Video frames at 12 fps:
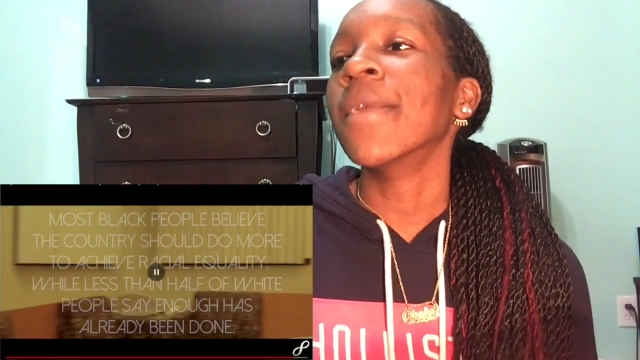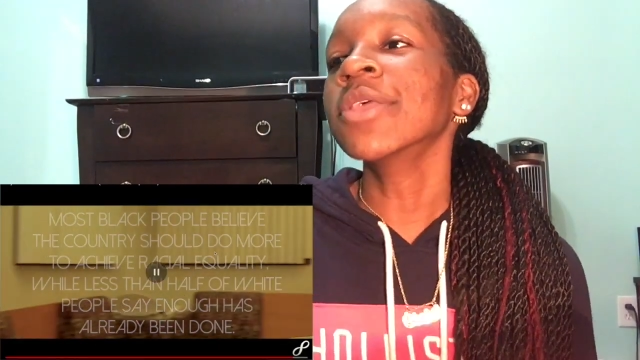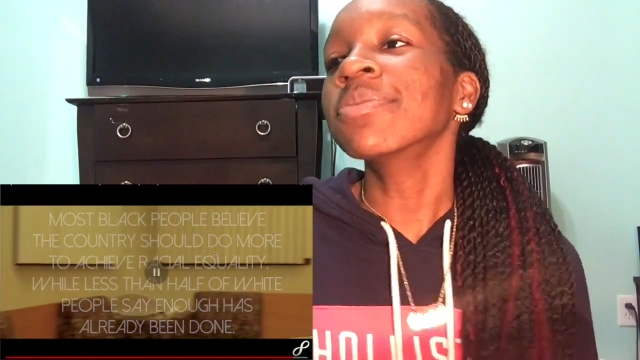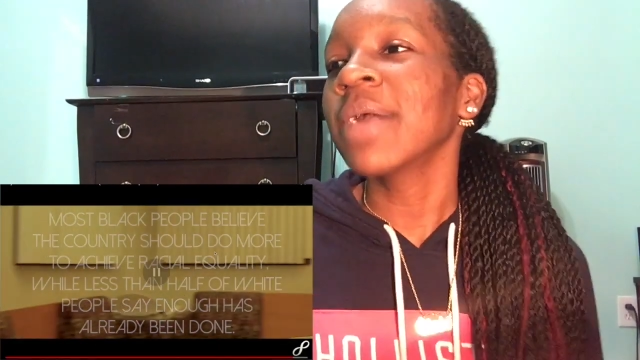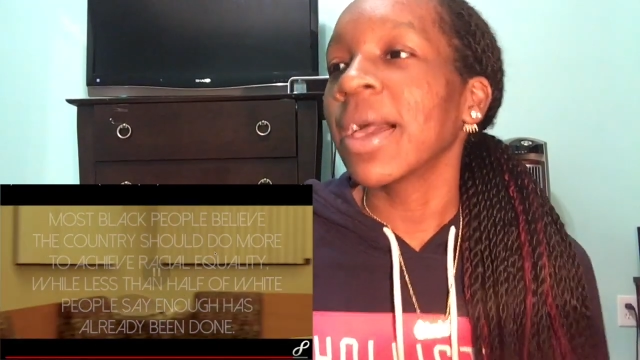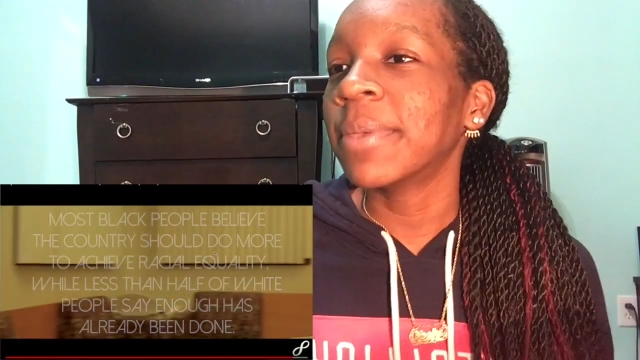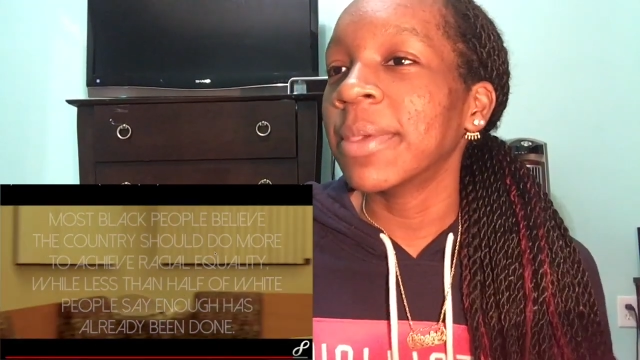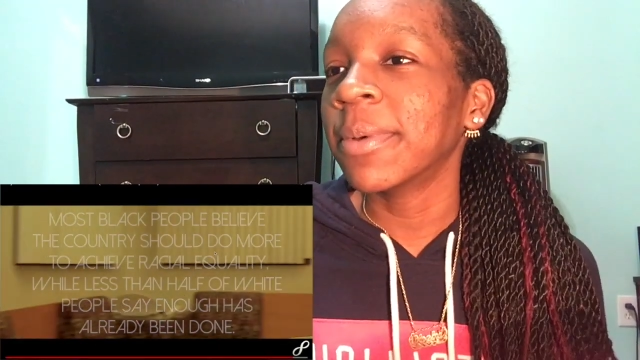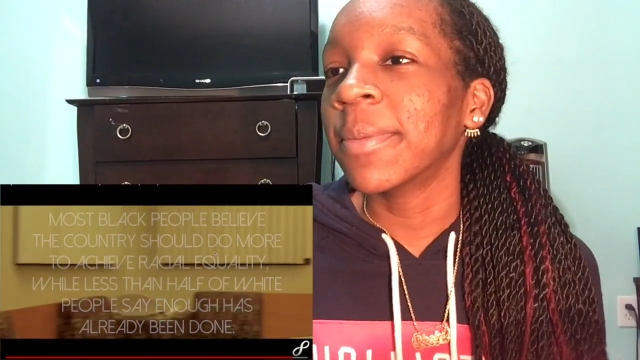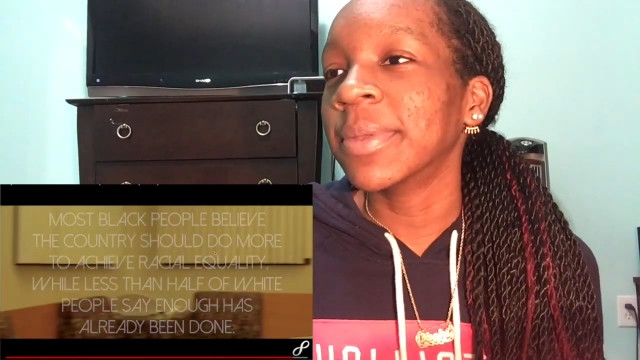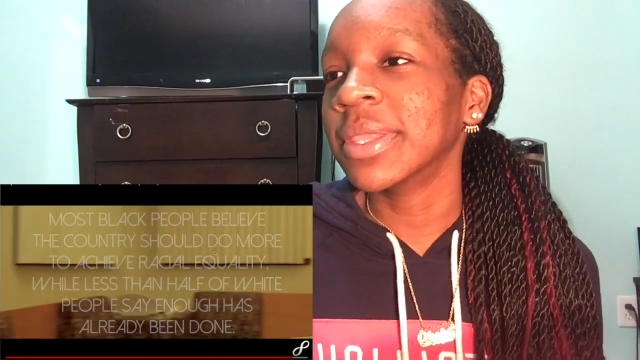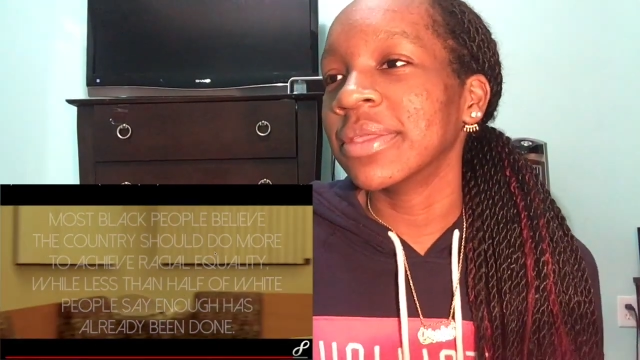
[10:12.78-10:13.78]
Most black
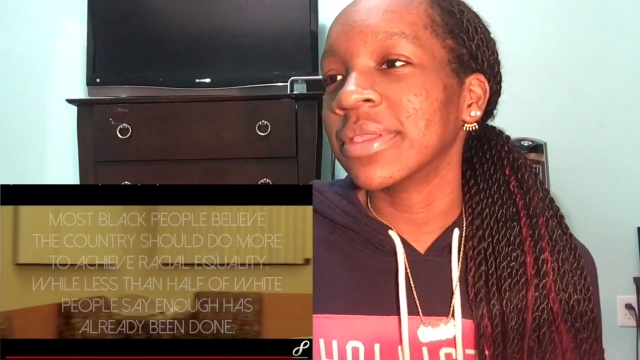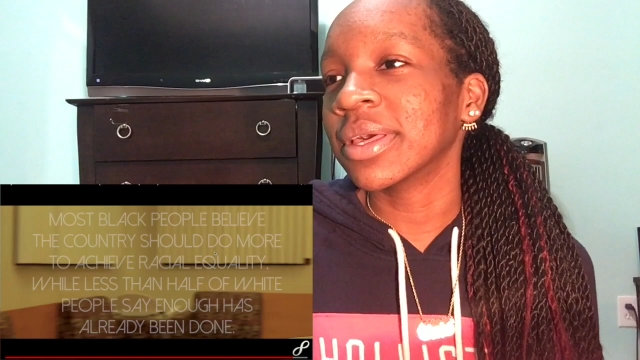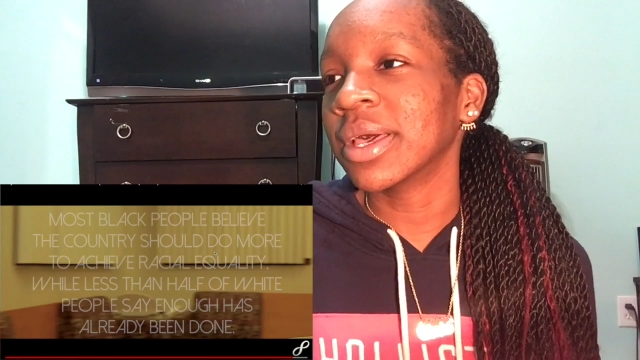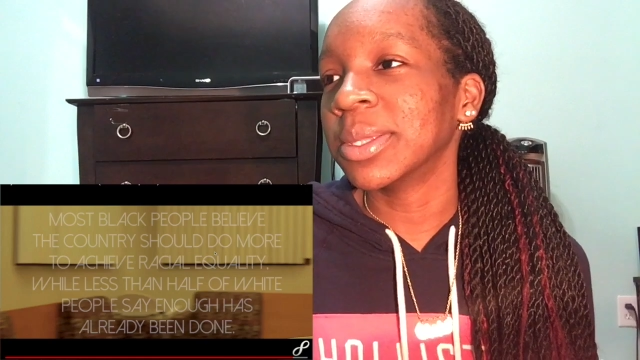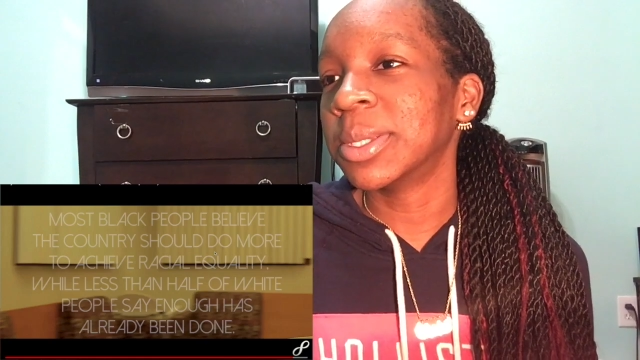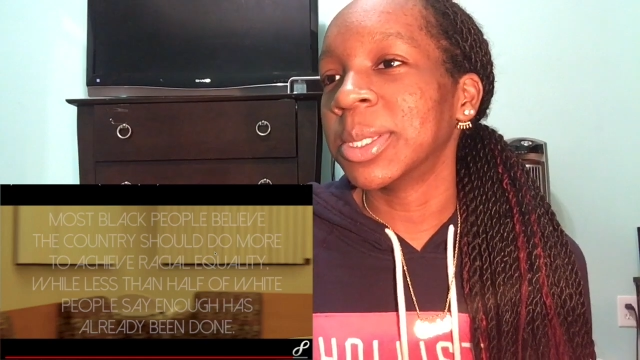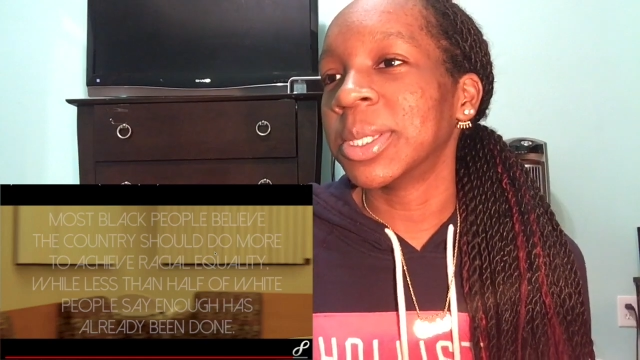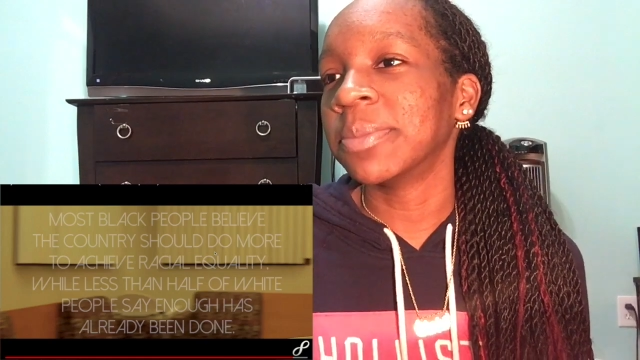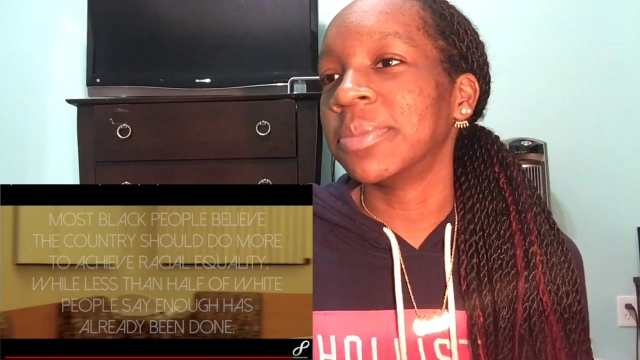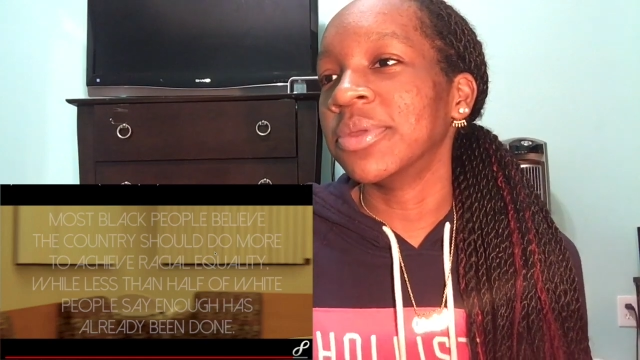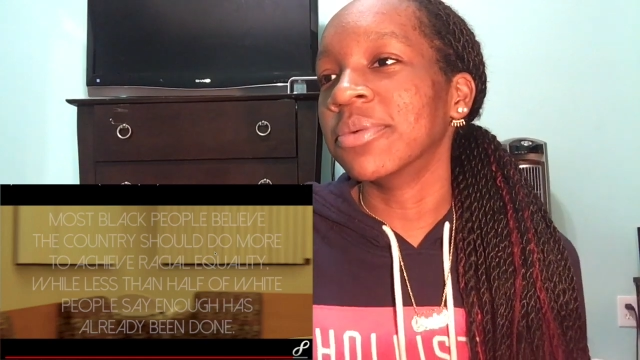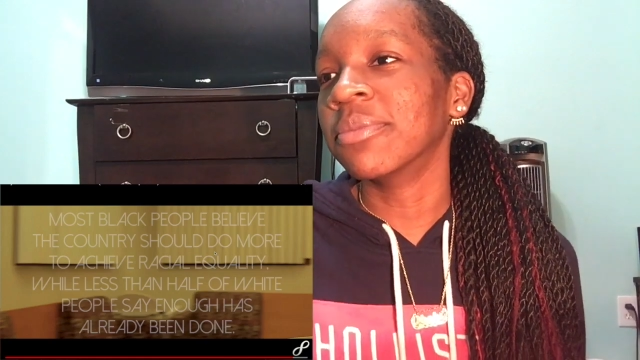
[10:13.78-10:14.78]
people believe a country
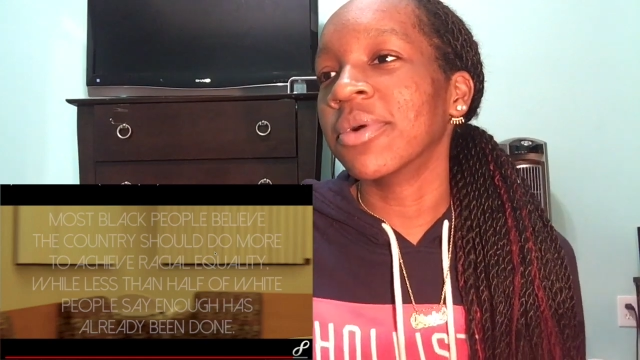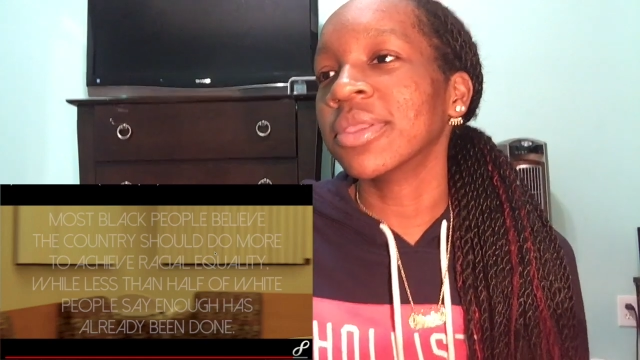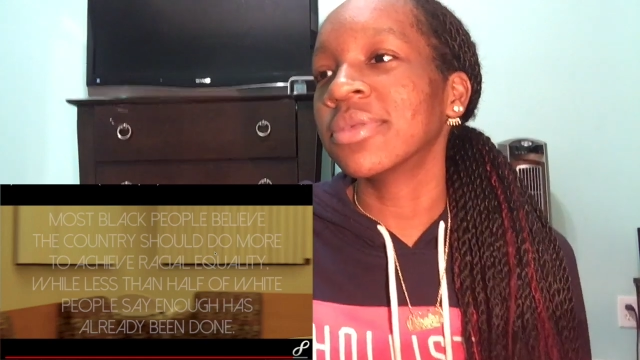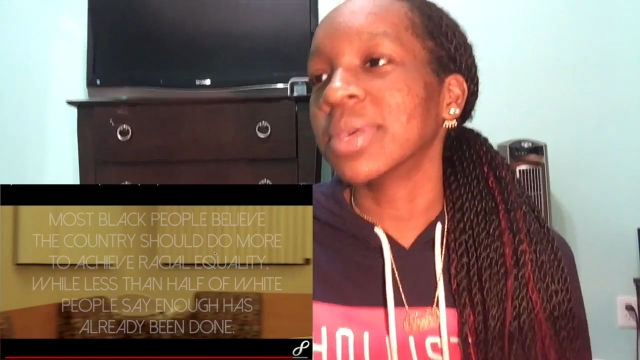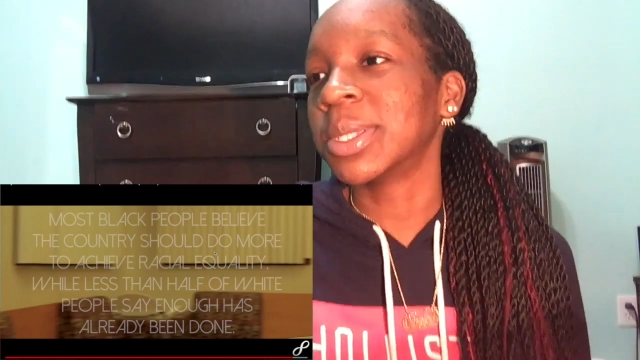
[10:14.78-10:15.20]
should do more